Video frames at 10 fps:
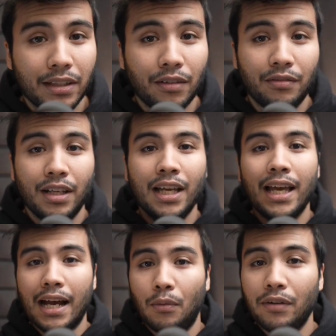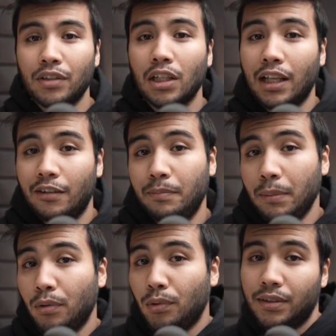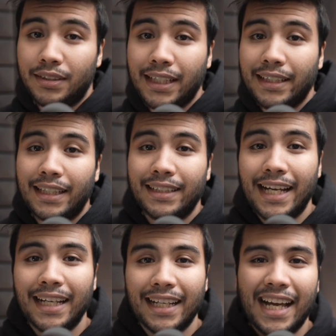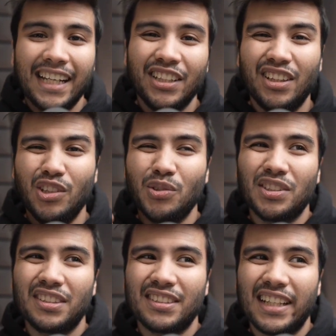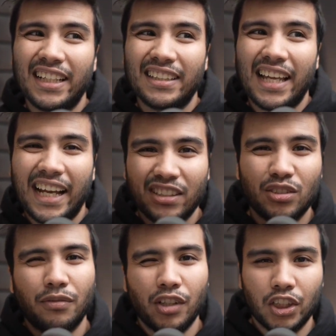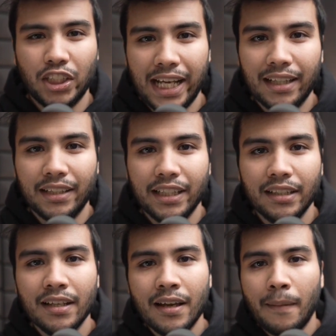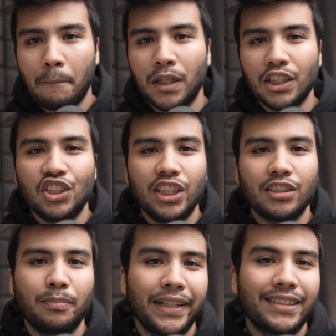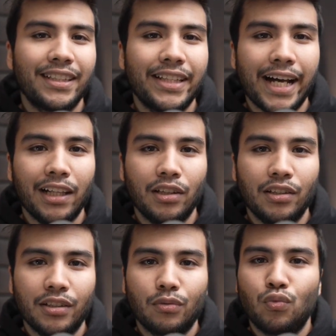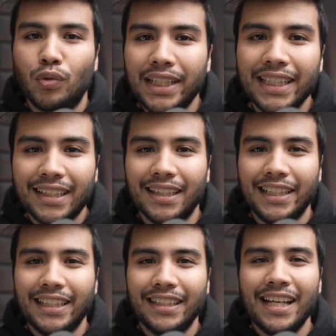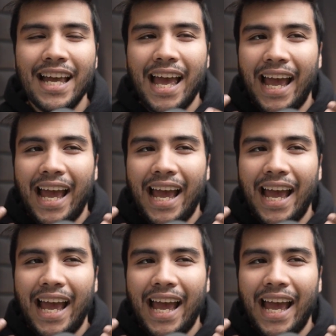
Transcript: myself. However, a lot of people will say that that kind of loses that extra functionality, but it just makes the dial look really clean,